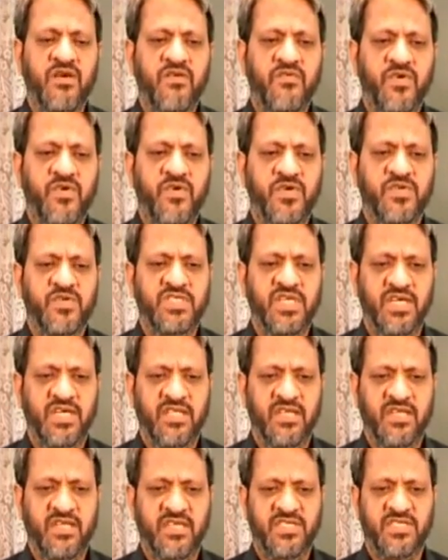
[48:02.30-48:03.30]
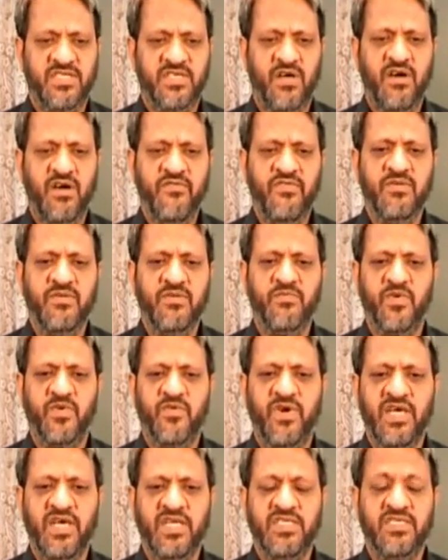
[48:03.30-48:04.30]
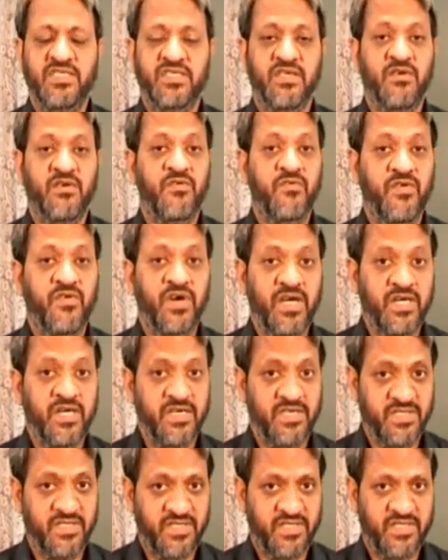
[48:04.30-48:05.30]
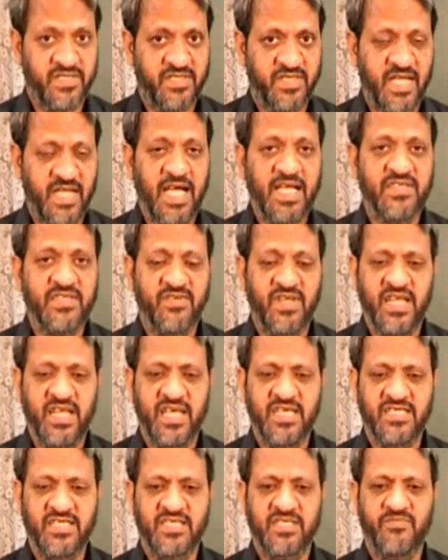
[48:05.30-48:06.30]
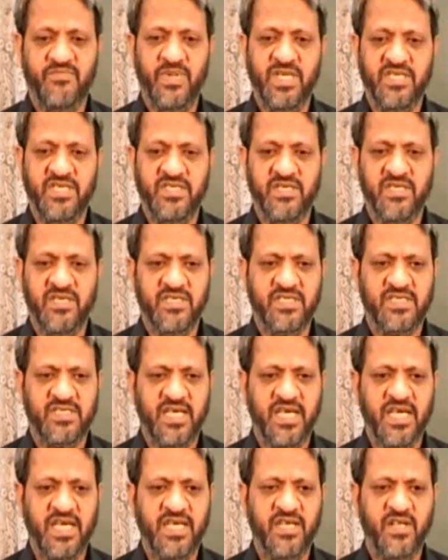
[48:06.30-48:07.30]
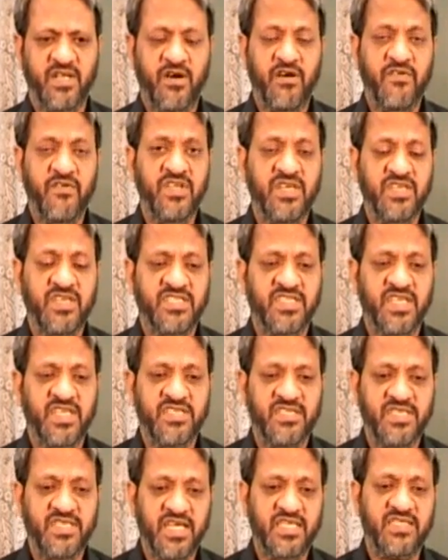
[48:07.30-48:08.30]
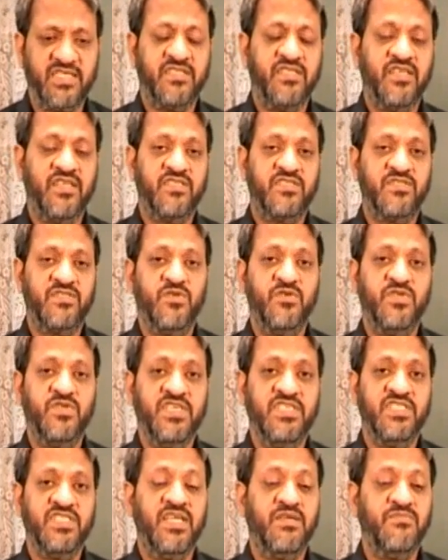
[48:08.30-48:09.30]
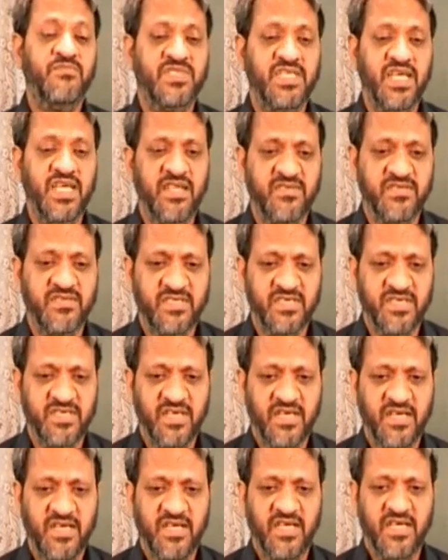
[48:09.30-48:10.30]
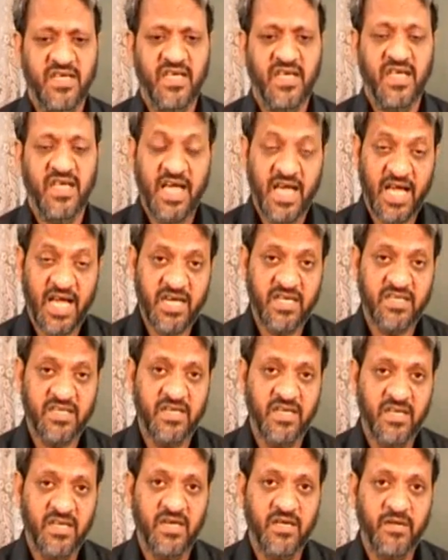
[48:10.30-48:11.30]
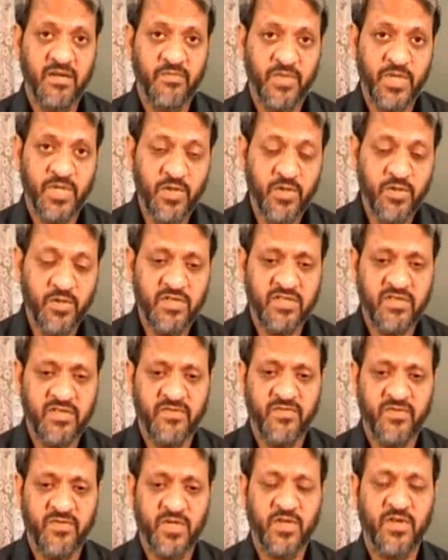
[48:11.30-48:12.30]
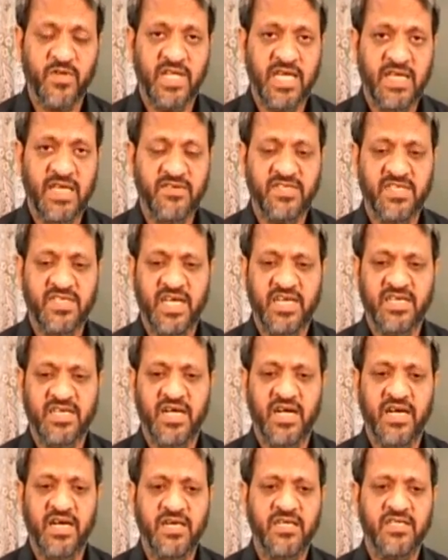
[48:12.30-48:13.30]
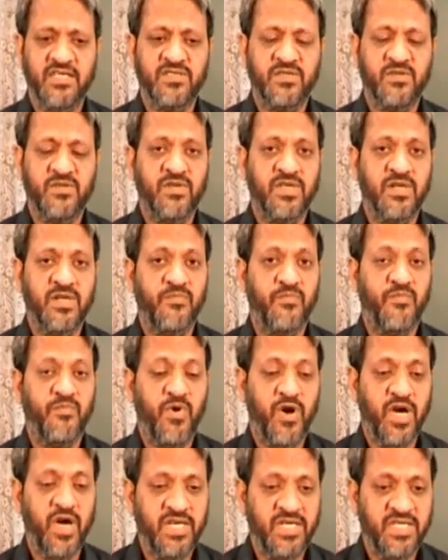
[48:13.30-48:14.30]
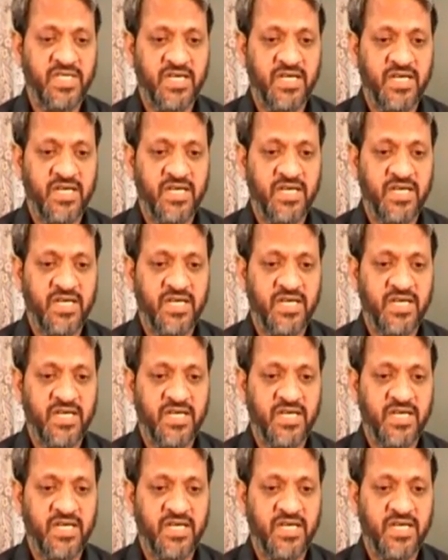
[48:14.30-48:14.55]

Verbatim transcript: photojournalists often provides words as well as pictures and often suggest the stories themselves and produce photographs that underscore a point